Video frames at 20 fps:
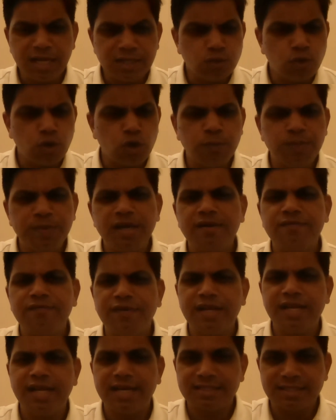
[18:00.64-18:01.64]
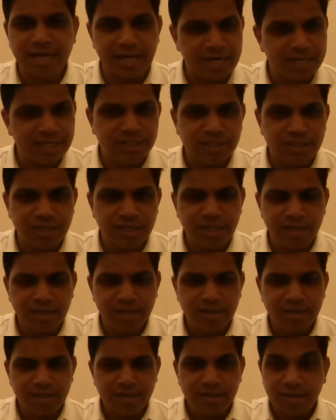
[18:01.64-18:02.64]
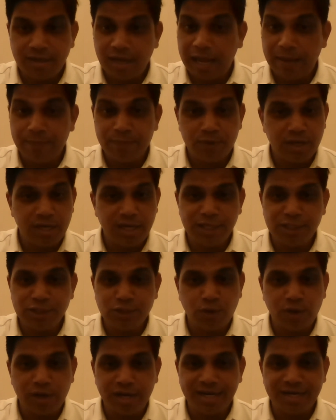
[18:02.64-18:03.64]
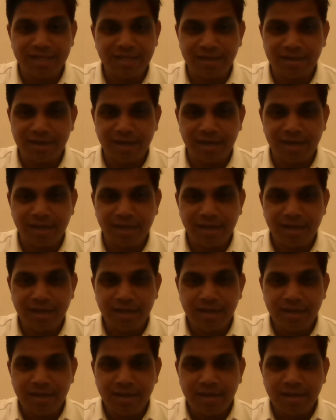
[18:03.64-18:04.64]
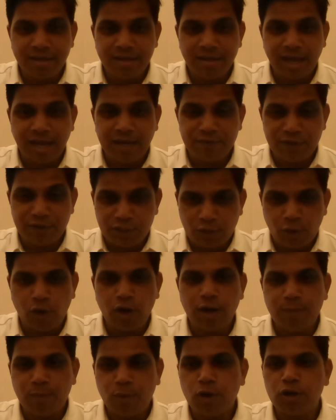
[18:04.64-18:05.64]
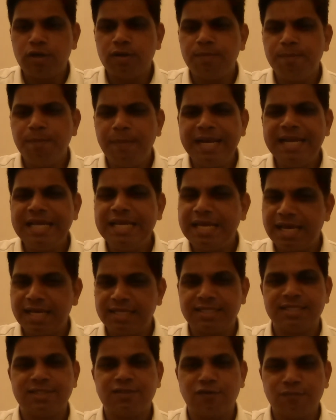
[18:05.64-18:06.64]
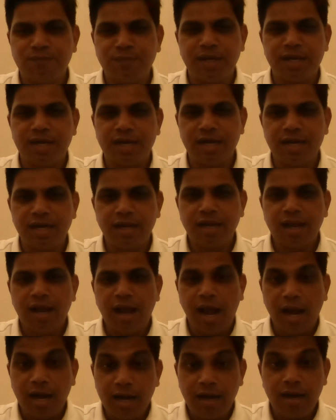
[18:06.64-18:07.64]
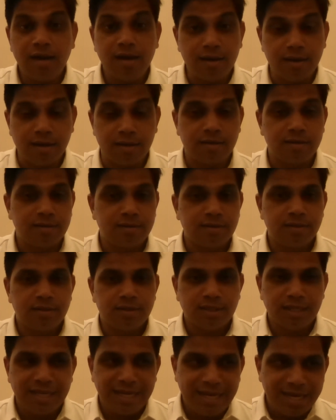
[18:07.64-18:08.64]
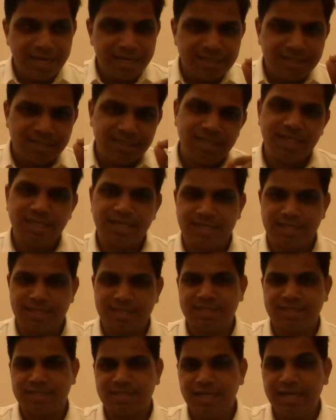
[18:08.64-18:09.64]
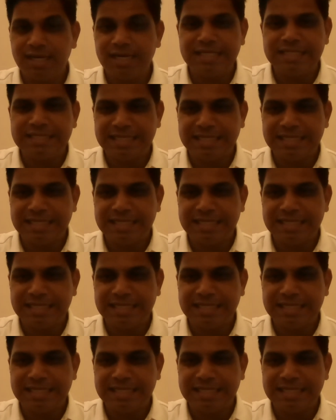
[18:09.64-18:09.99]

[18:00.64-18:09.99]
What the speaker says: It's going to be a very exciting journey. I'm really enjoying it thoroughly. And we'll talk about many cases of Burnette and learn the hidden secrets,